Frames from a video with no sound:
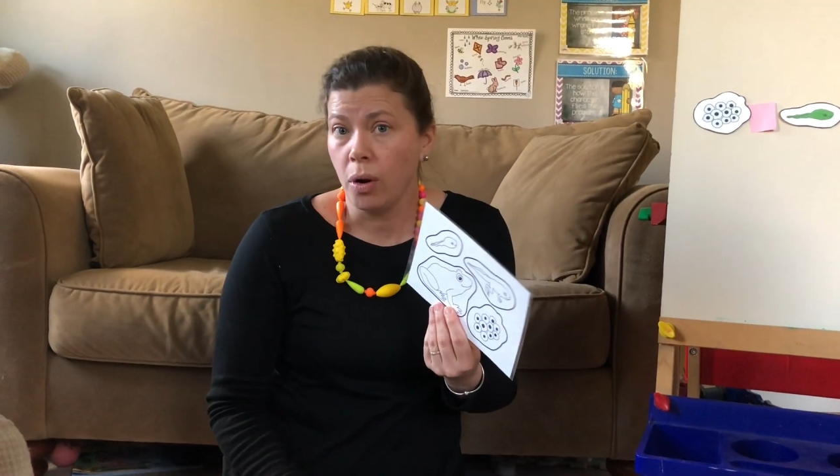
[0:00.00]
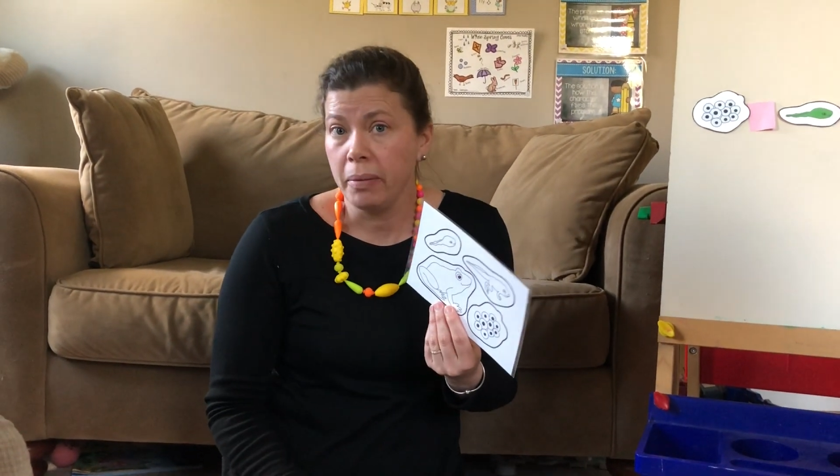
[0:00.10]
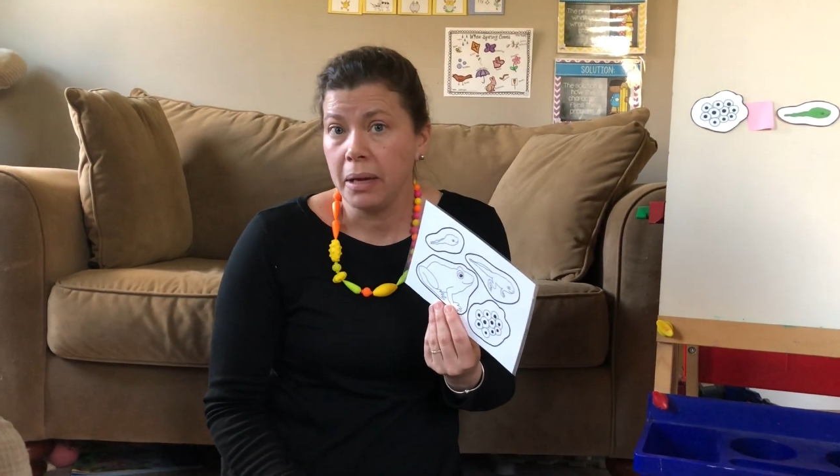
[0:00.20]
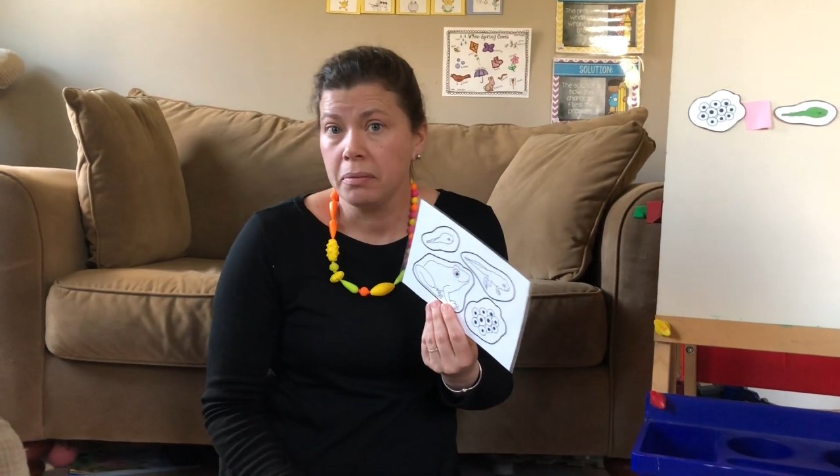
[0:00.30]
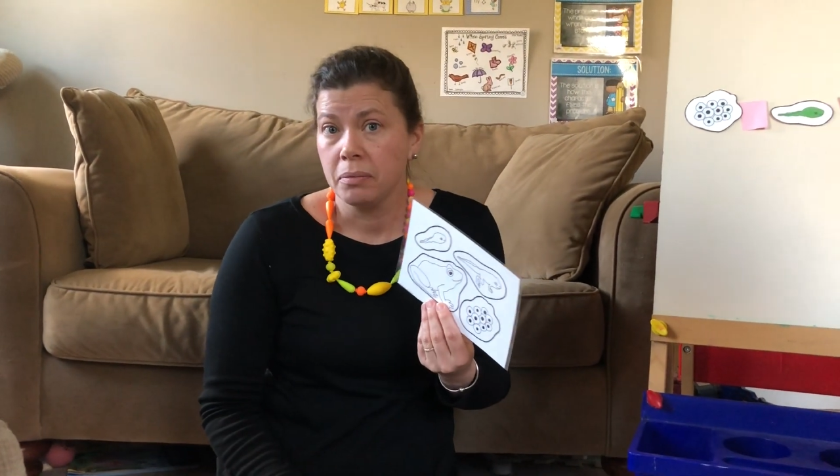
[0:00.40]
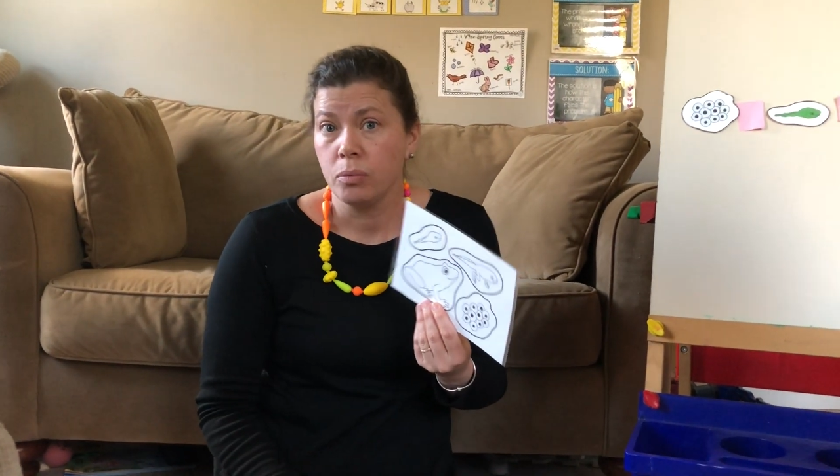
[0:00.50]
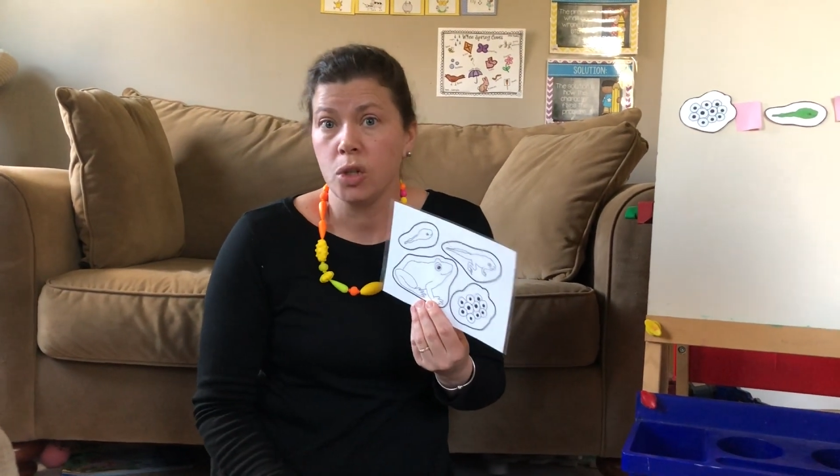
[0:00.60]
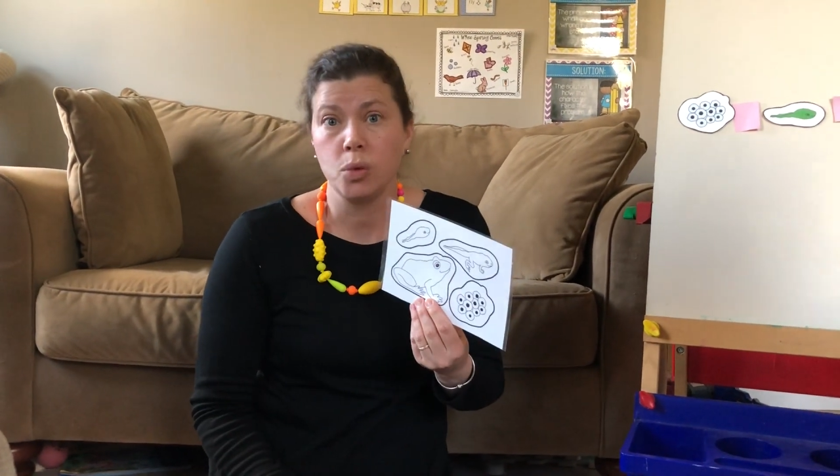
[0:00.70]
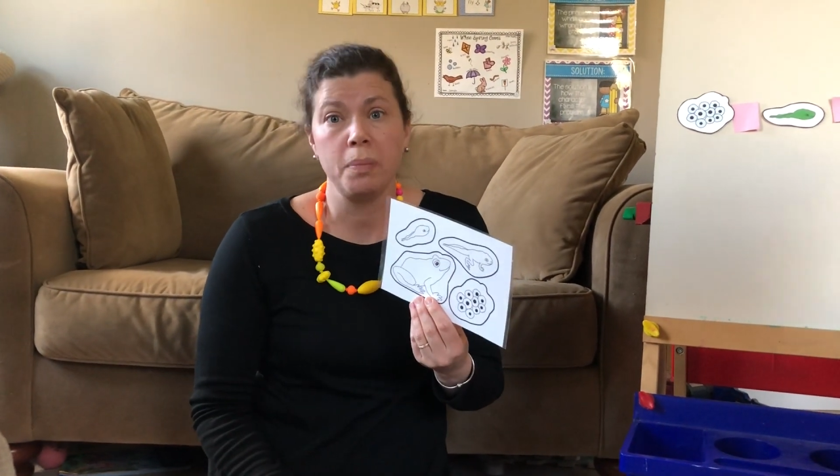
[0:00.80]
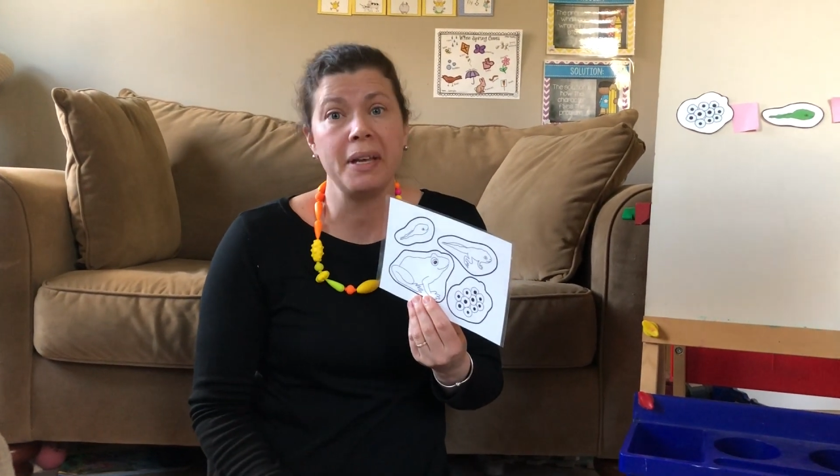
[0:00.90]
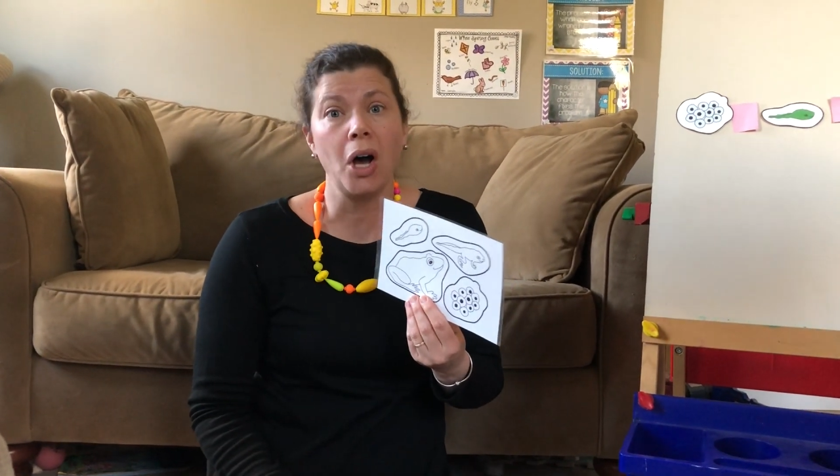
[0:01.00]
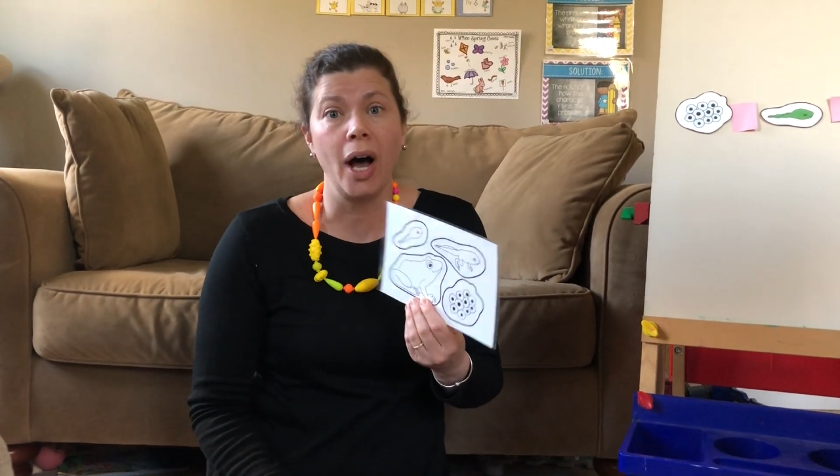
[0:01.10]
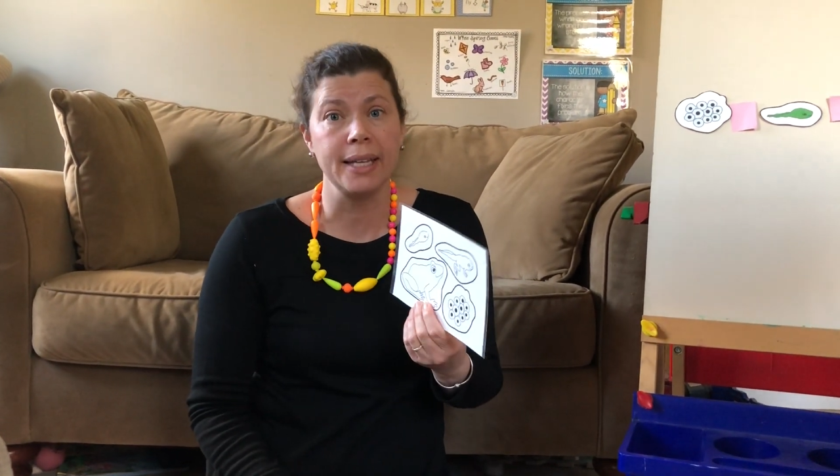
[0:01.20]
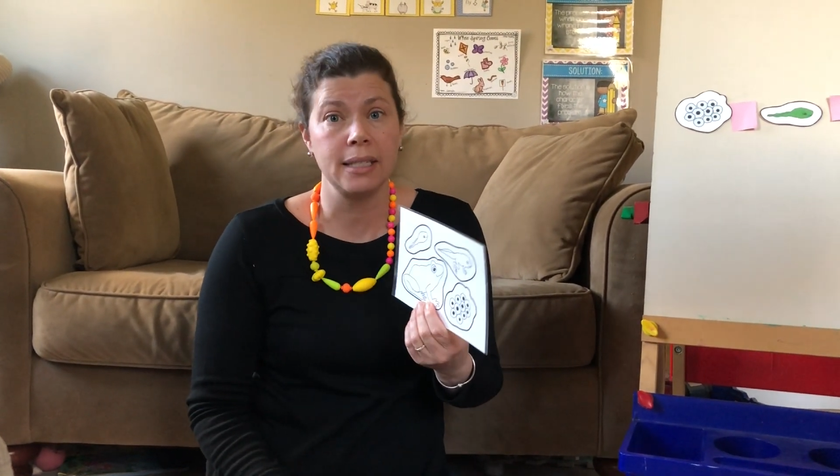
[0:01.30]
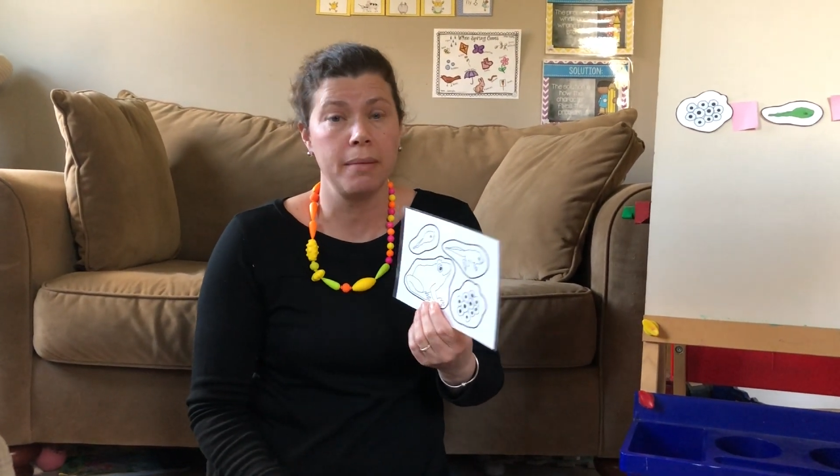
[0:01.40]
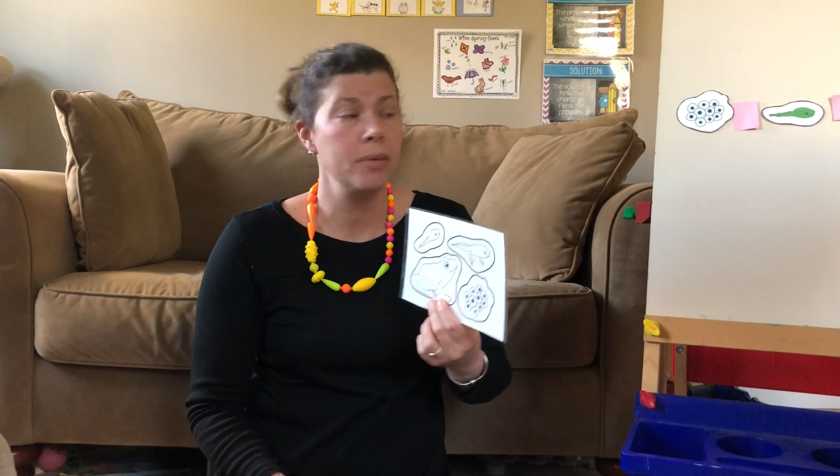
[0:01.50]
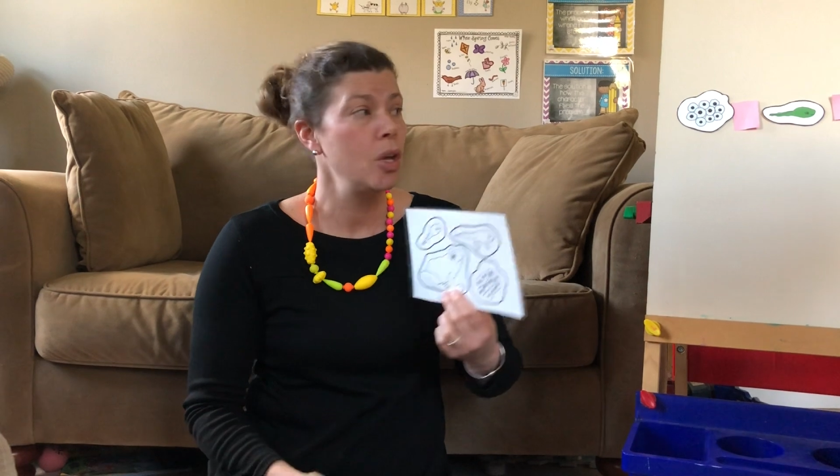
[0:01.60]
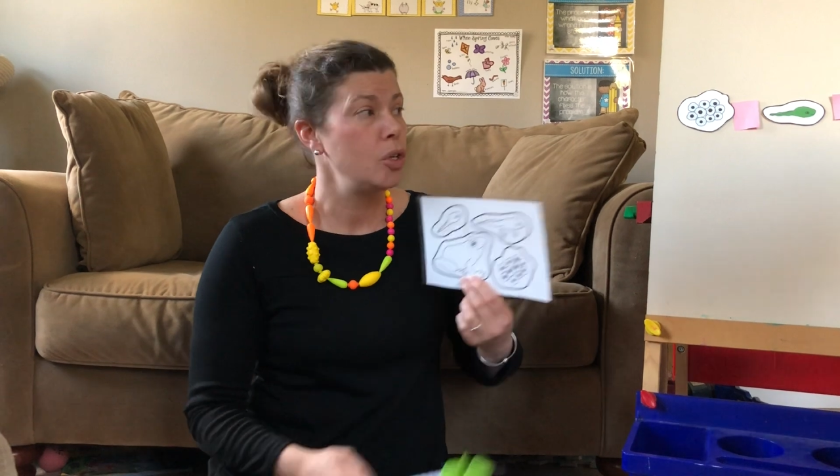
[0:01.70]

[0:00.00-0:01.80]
me, which would be awesome.